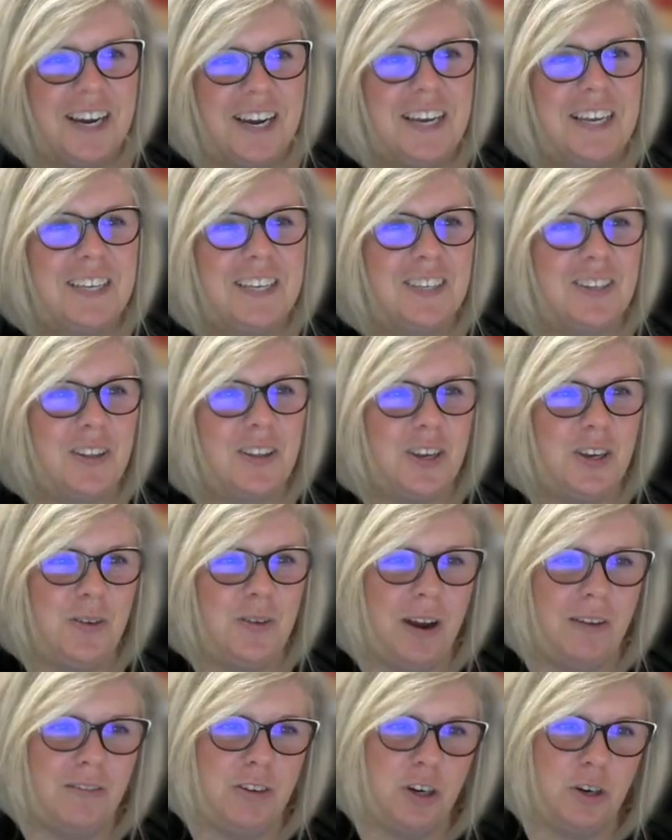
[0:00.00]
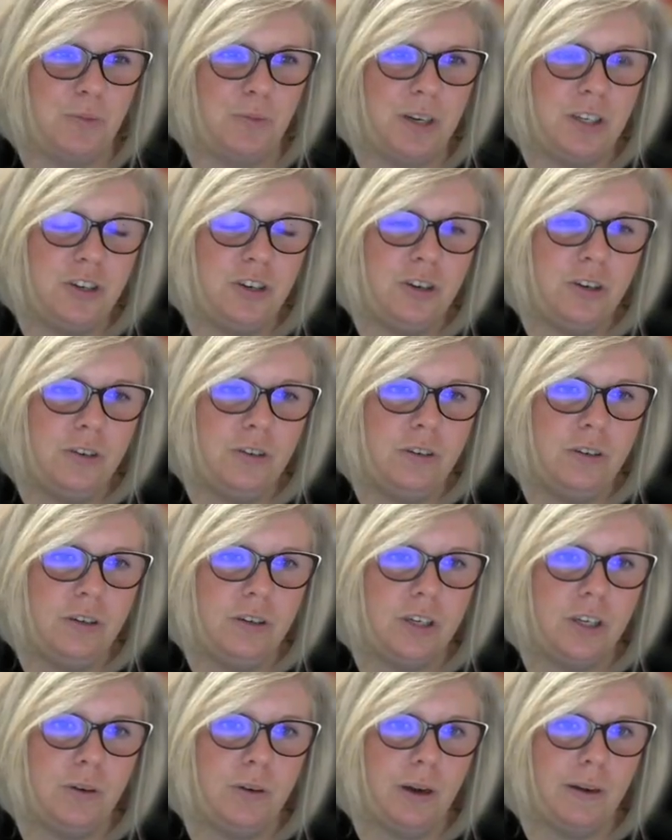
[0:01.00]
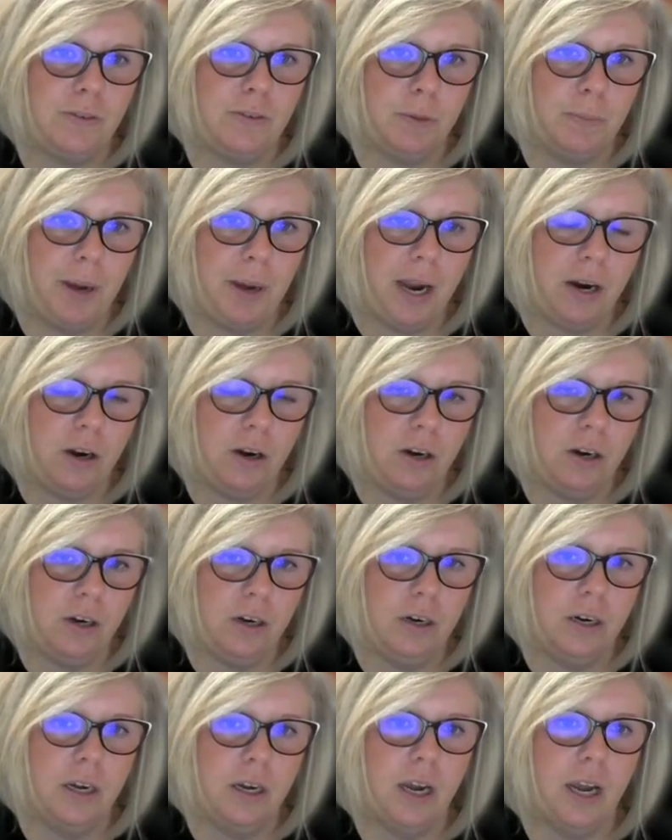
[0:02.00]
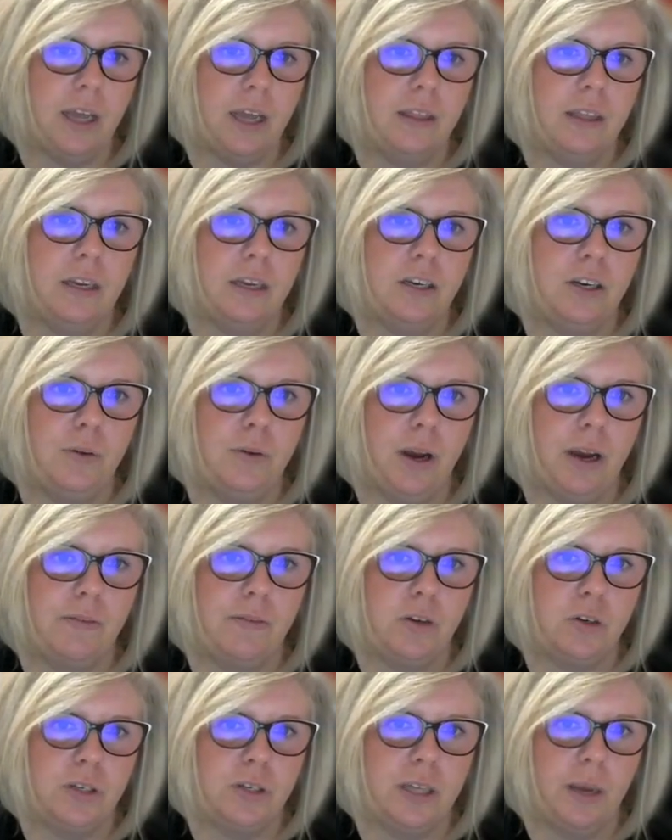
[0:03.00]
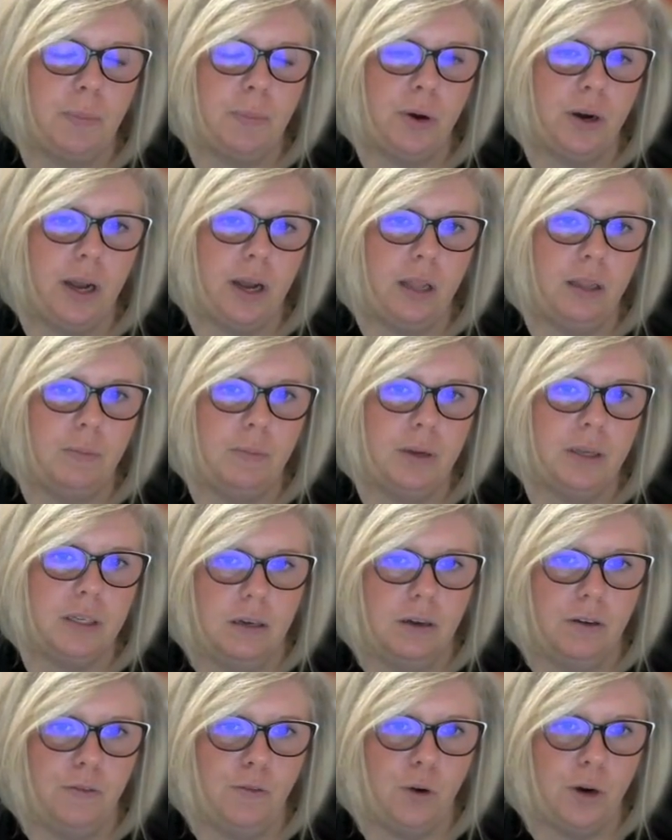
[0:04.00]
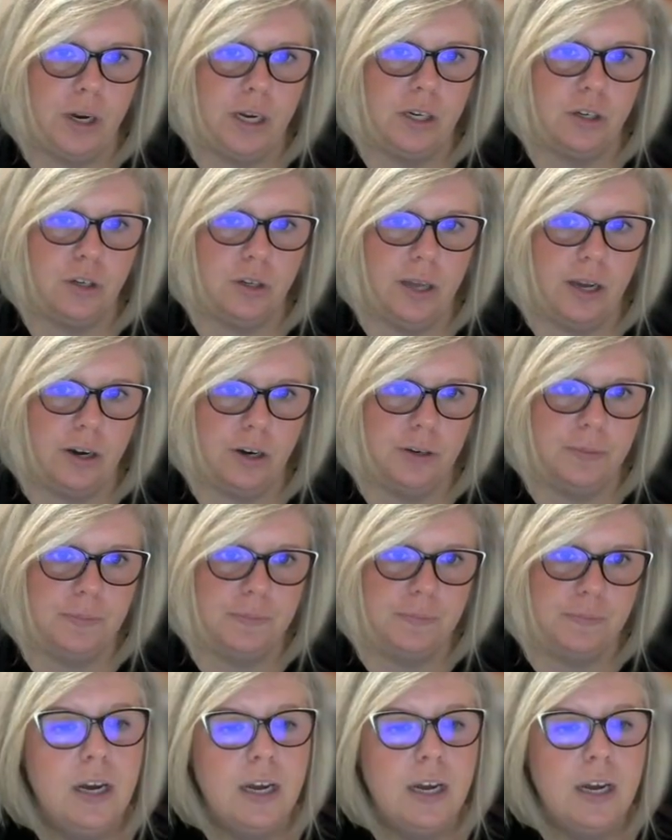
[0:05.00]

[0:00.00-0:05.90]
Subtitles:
so that you have your original, you have your backer, and then you have your separate elements for each letter.